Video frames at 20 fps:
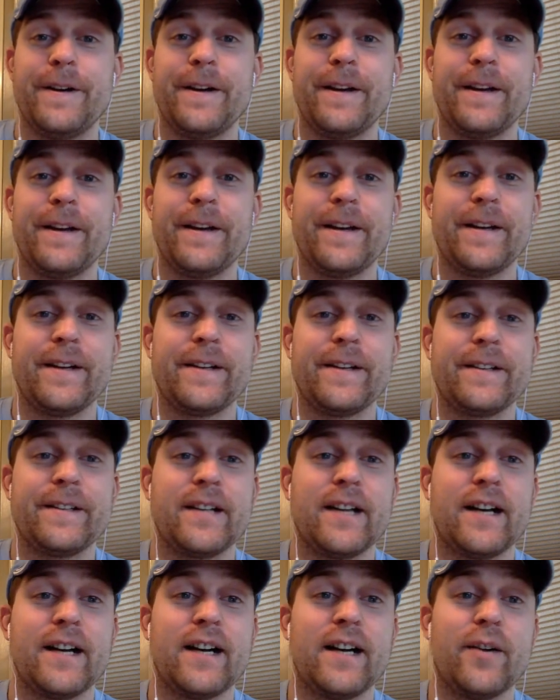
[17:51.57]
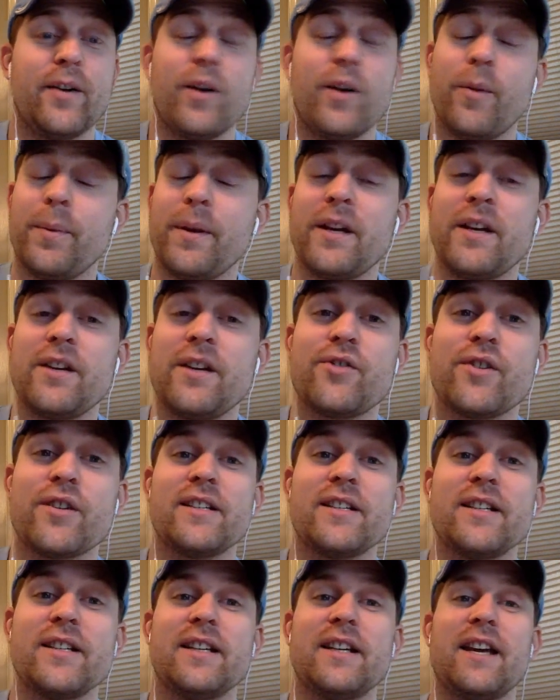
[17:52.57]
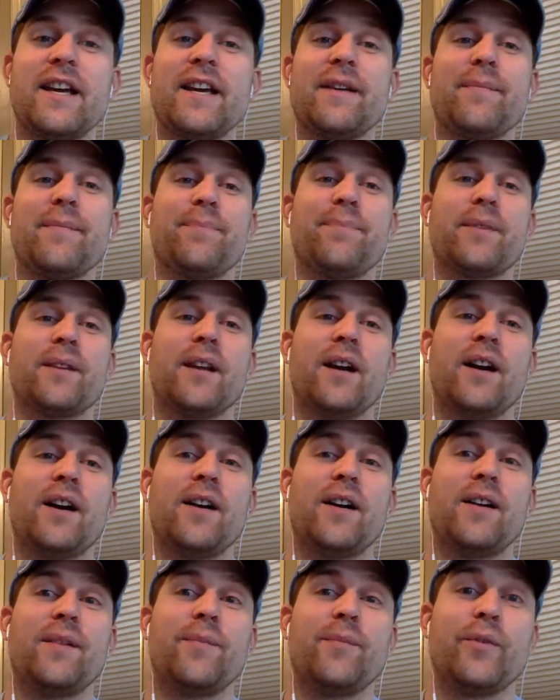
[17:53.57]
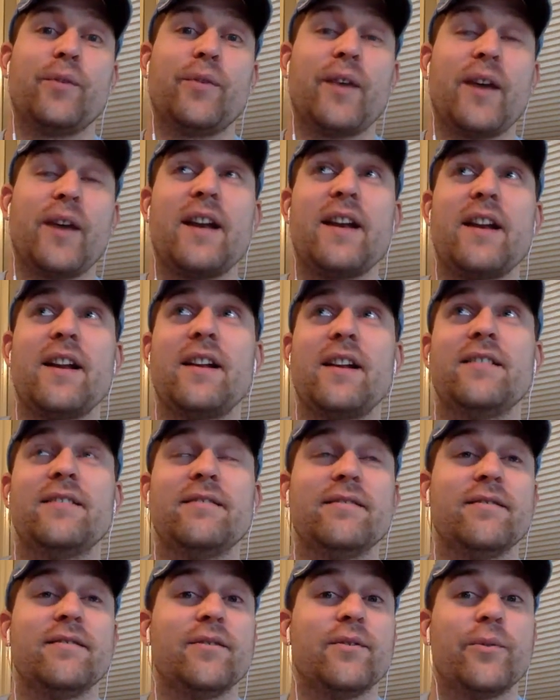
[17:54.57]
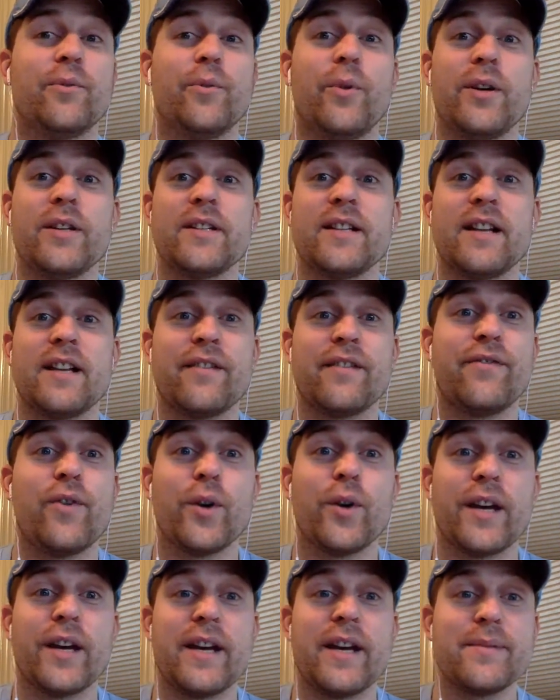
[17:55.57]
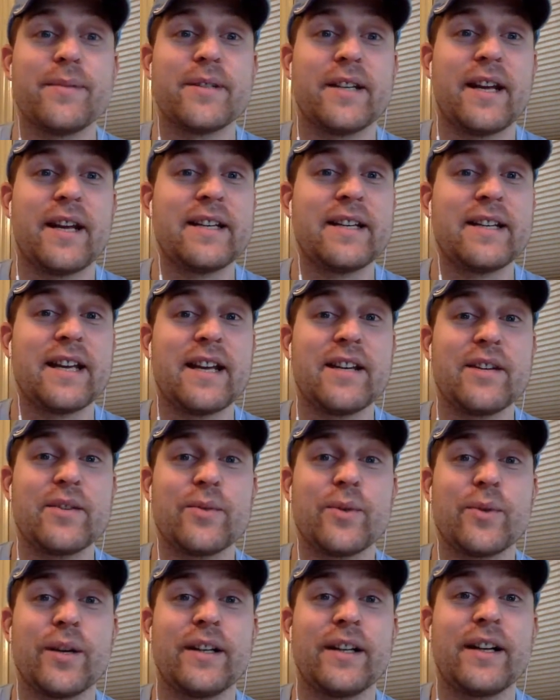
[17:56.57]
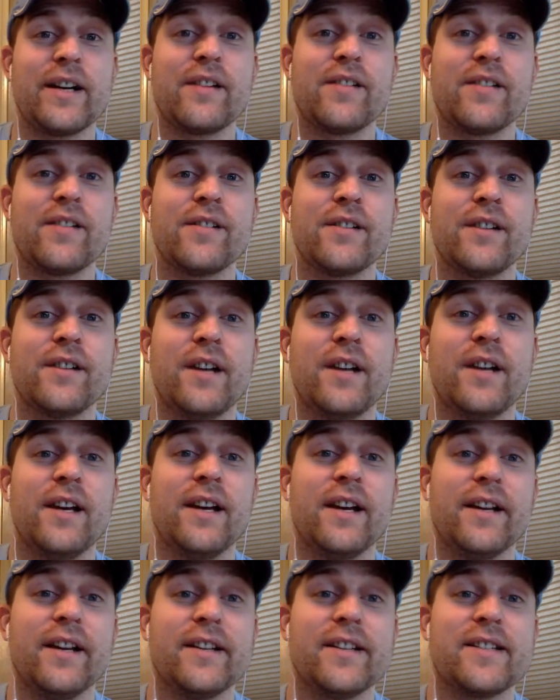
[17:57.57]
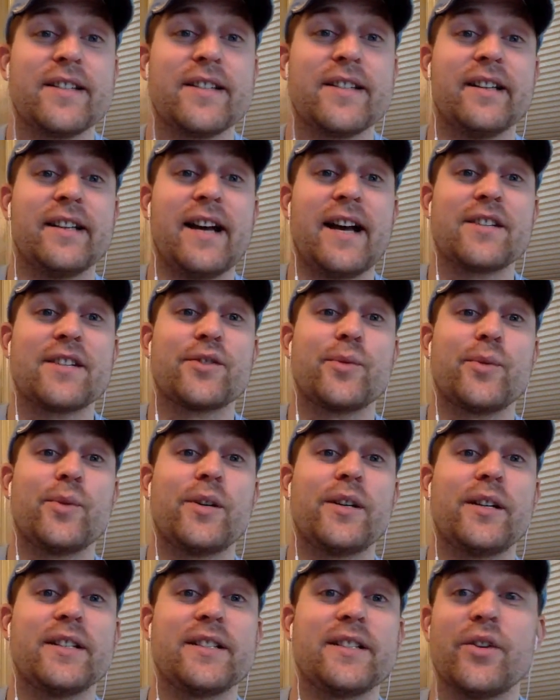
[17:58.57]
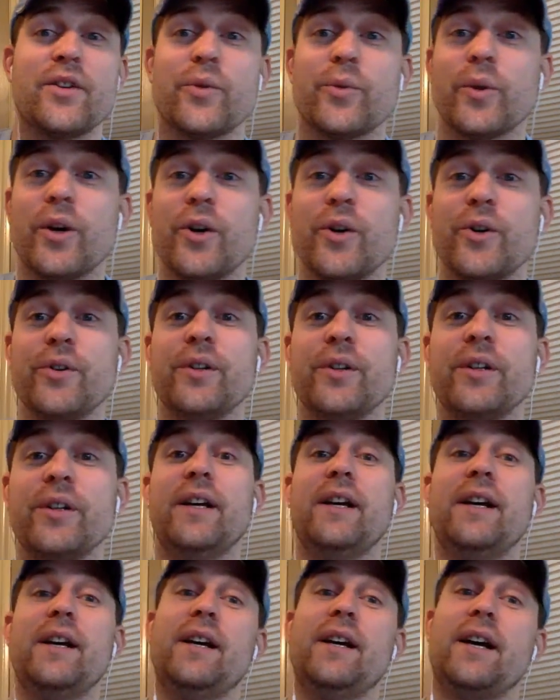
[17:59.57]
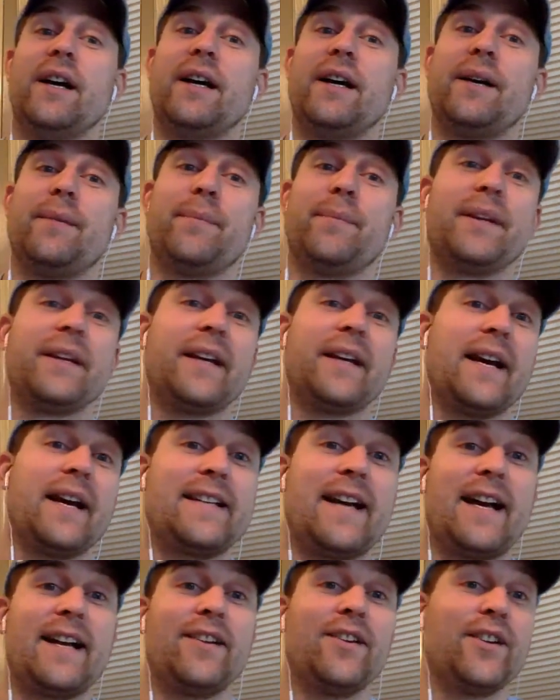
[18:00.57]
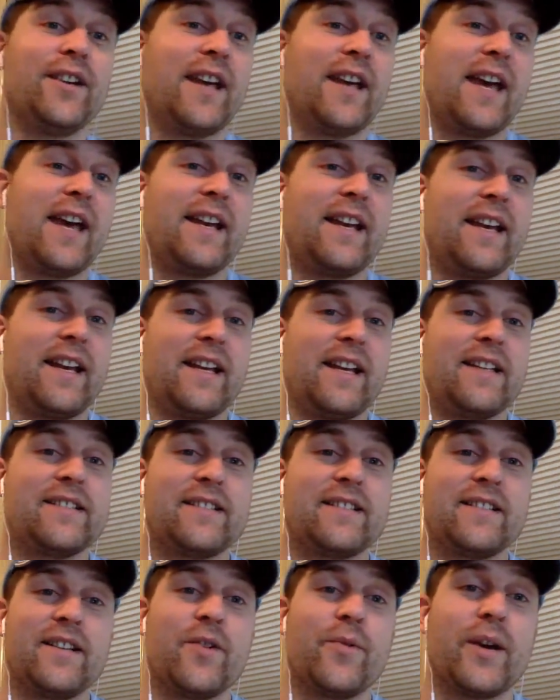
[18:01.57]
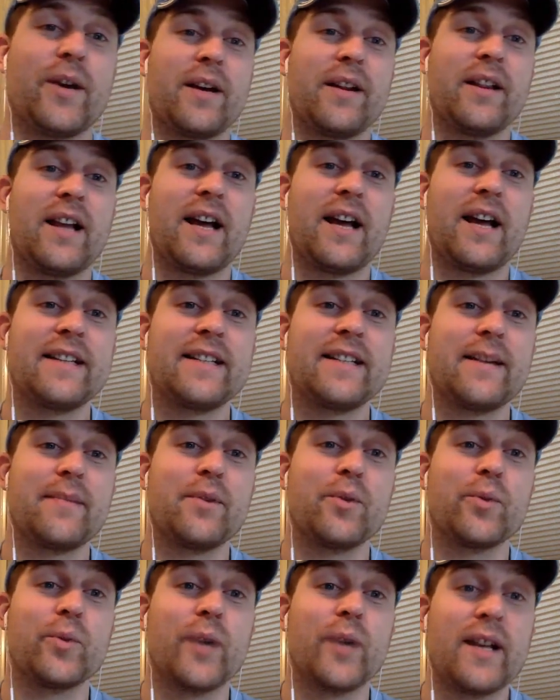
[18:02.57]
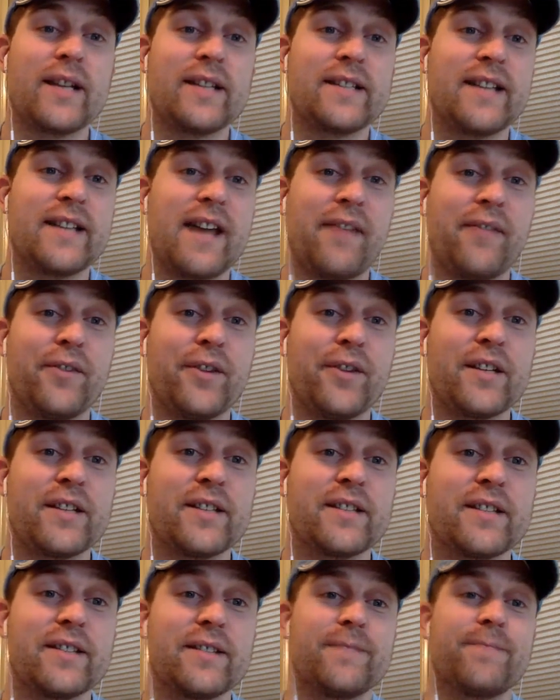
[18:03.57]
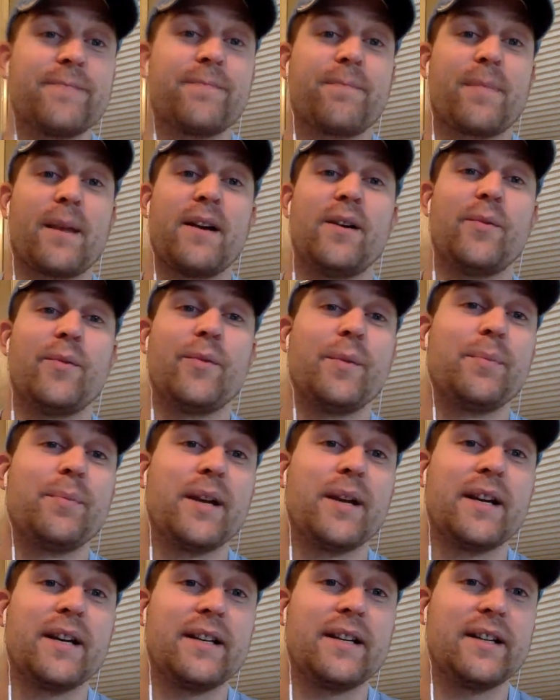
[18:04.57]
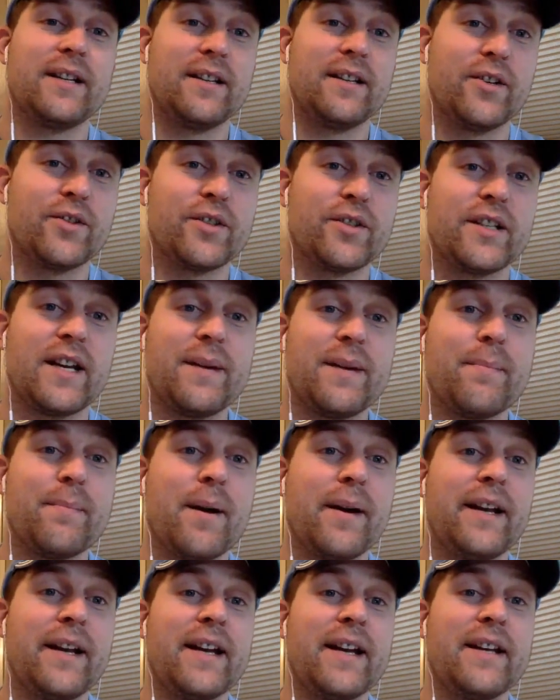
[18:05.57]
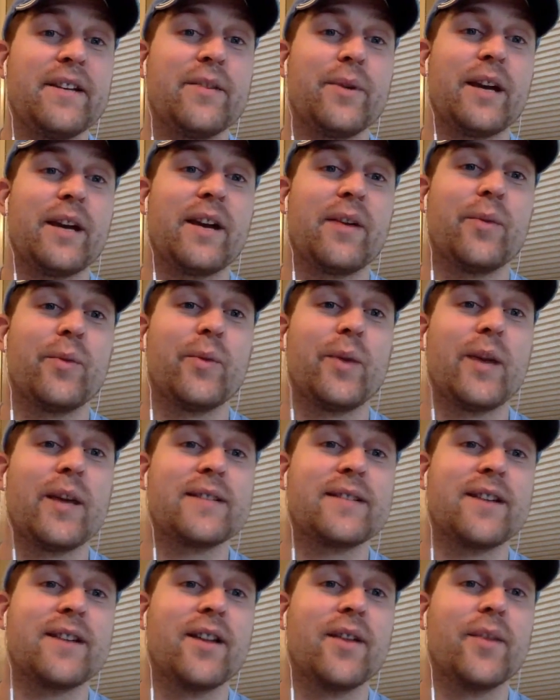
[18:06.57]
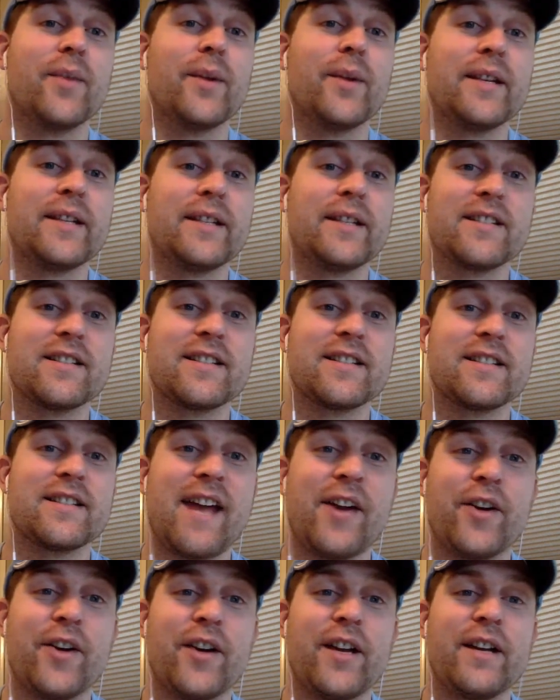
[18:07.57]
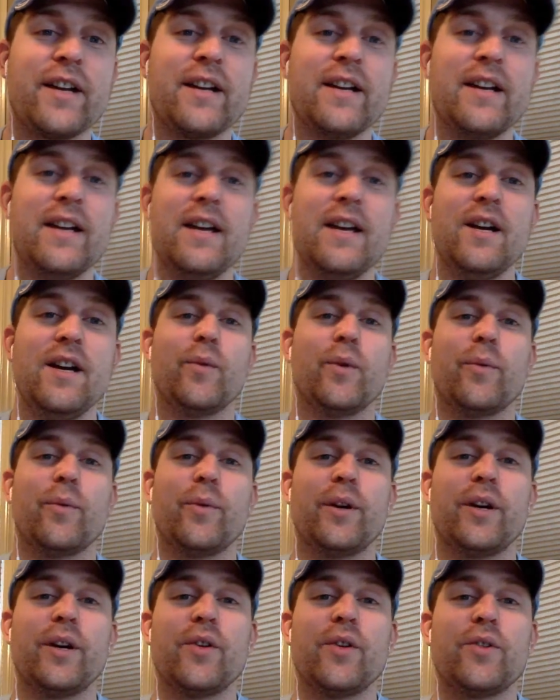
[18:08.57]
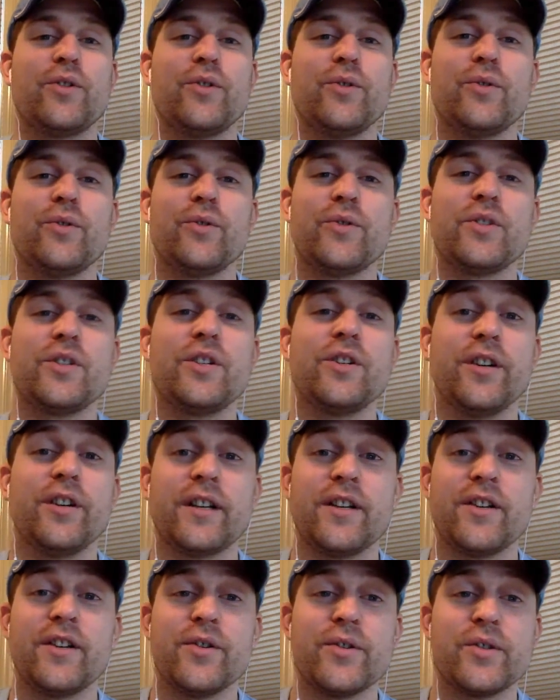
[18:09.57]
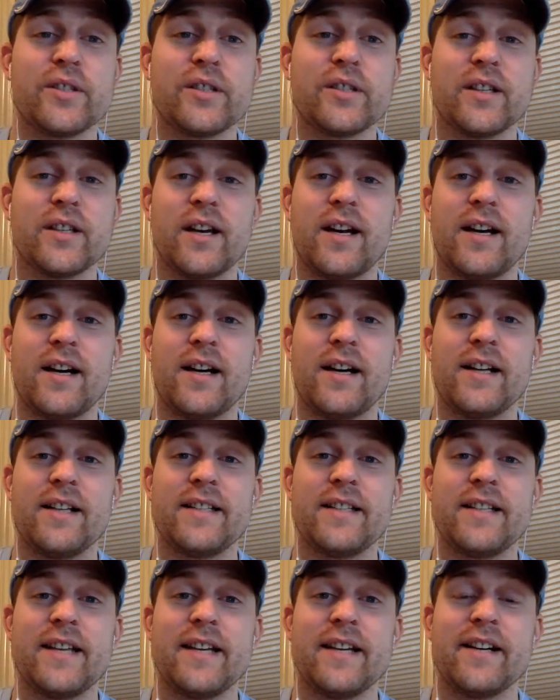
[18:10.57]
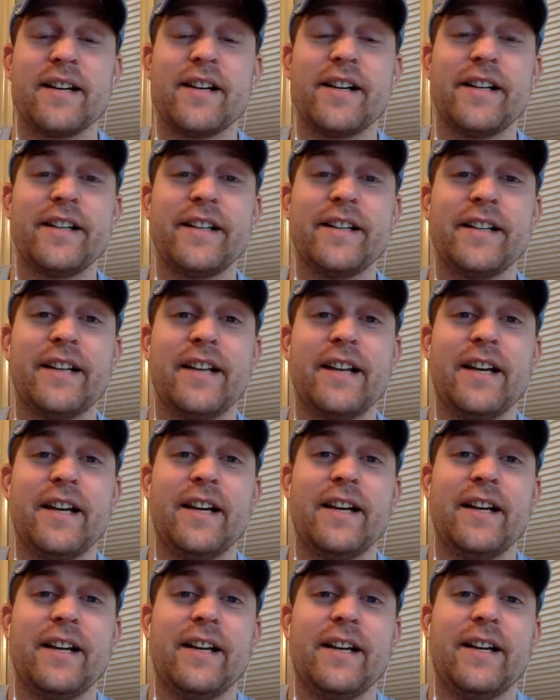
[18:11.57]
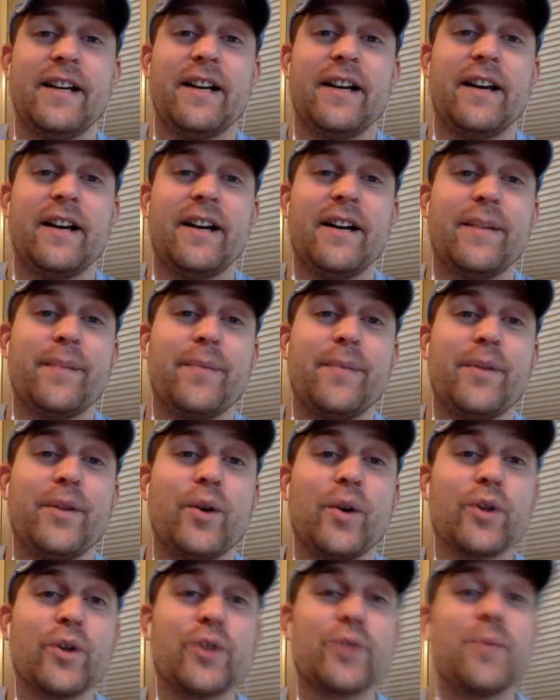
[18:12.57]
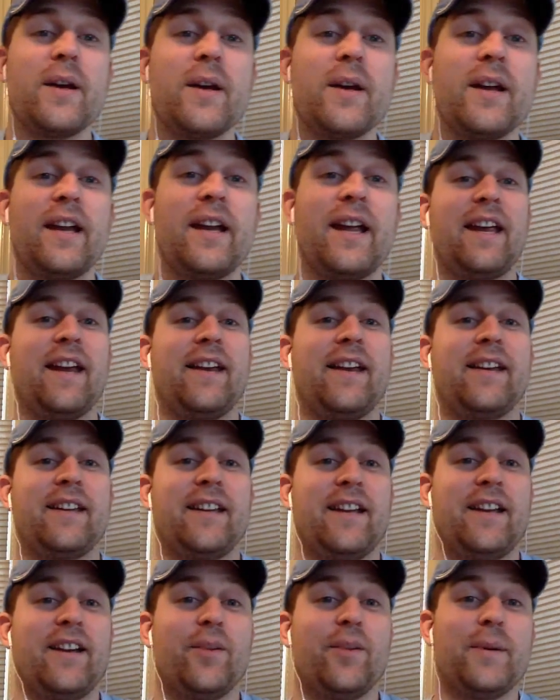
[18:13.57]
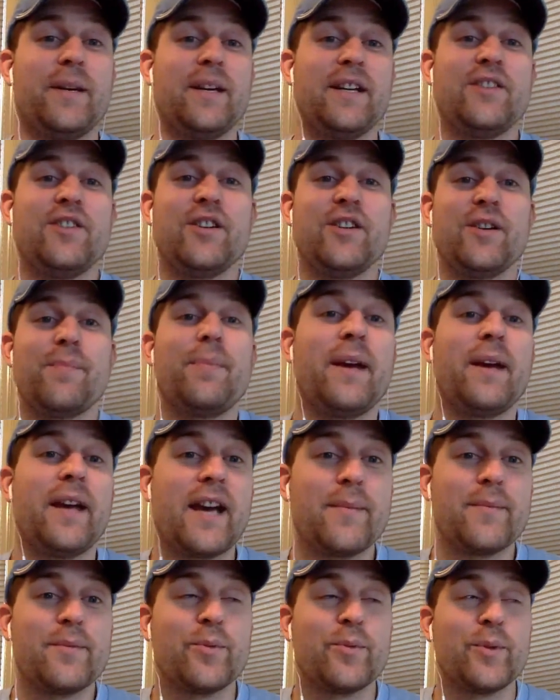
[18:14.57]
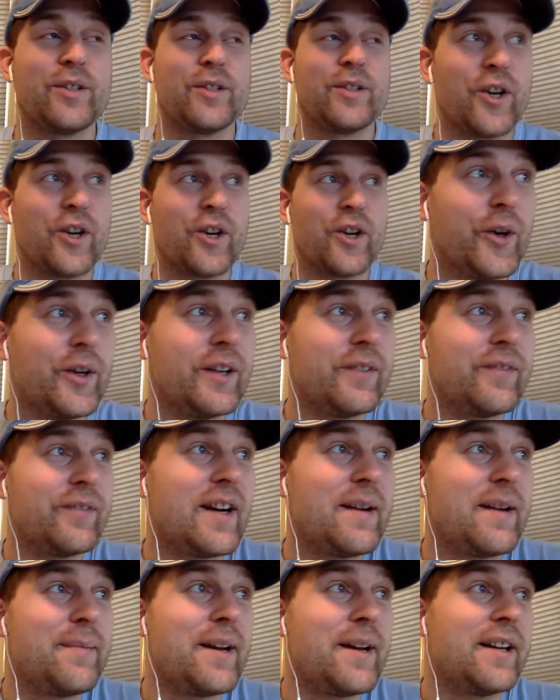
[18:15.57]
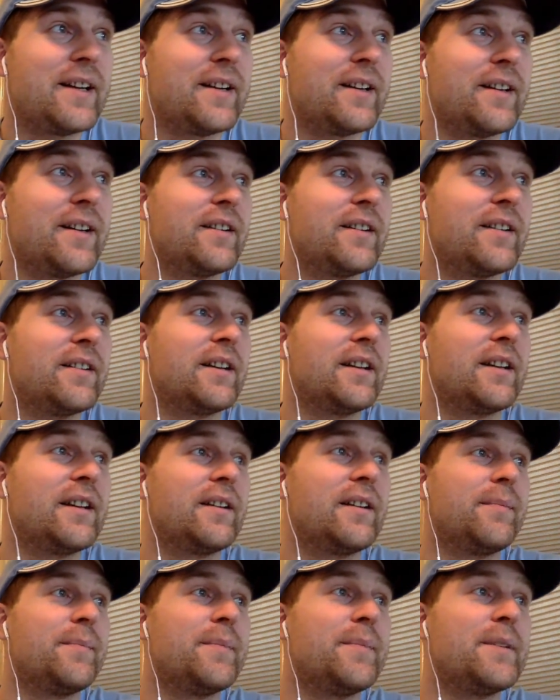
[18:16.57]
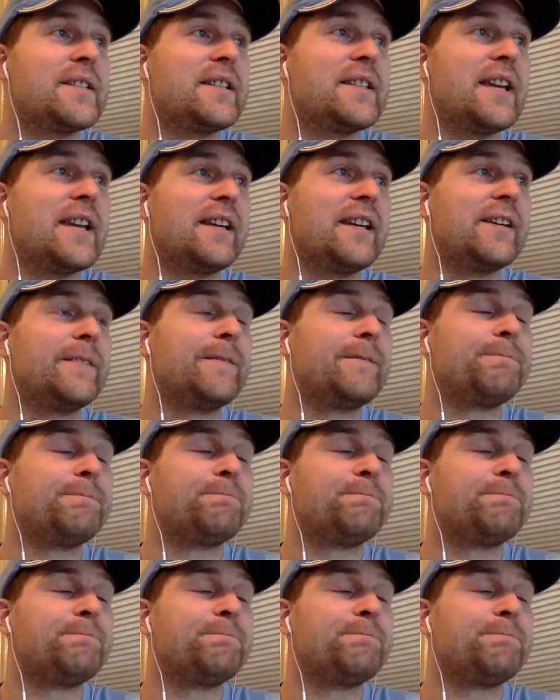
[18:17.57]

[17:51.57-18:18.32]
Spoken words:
And it'll be an interesting game. We've had, 4 games in 8 days right now. And this is the last one. It's on the road. But the guys got to look at it as, we a lot of time to rest after this. We played, tonight, Monday, and then we got to rest all the way until Saturday, where we go to Syracuse and take on the Orangemen. And it'll be Jim Boeheim's return, if I'm not mistaken.